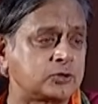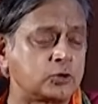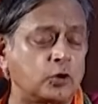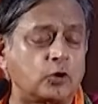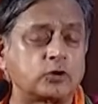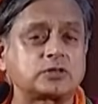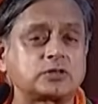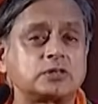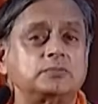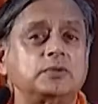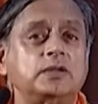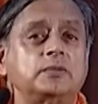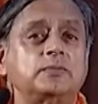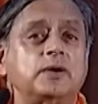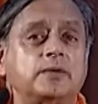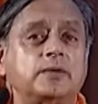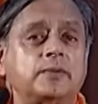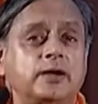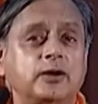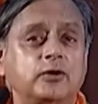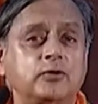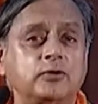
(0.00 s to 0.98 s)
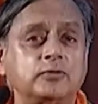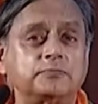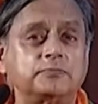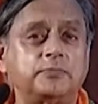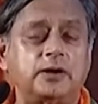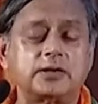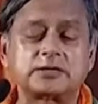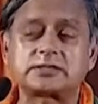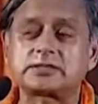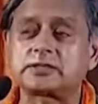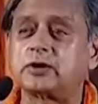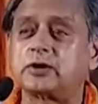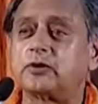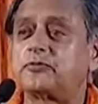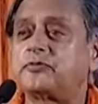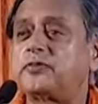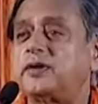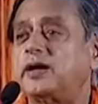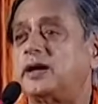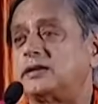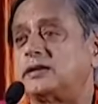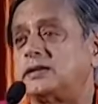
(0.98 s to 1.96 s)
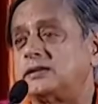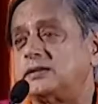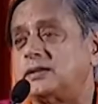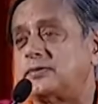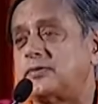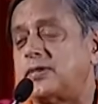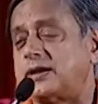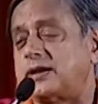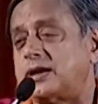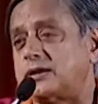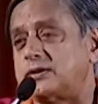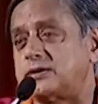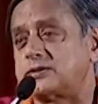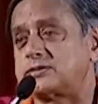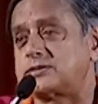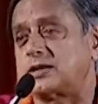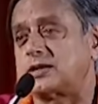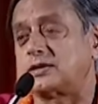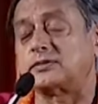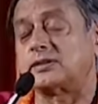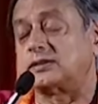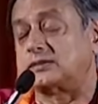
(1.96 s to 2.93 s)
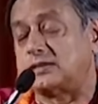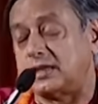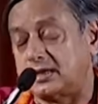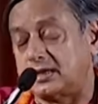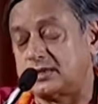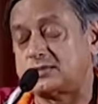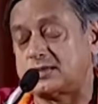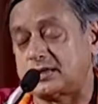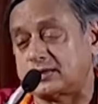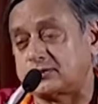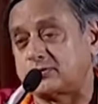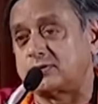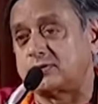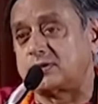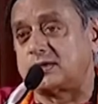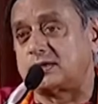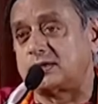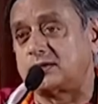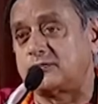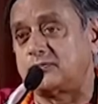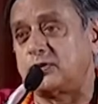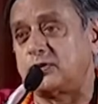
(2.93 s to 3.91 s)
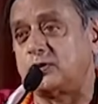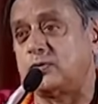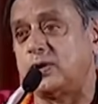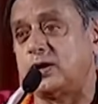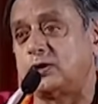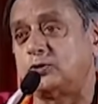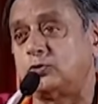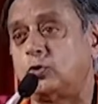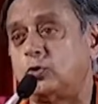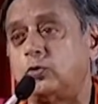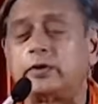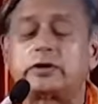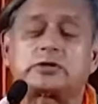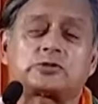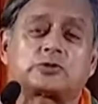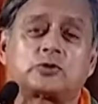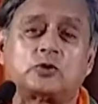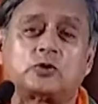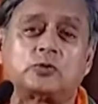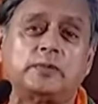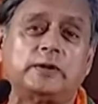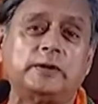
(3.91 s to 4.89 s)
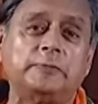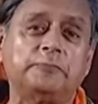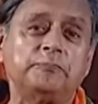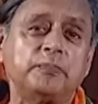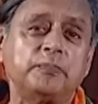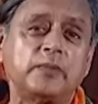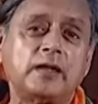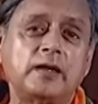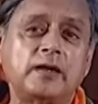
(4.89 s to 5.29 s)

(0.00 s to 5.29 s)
taught to me by my old boss, Kofi Annan, the then, the then Secretary General of the UN, who always told me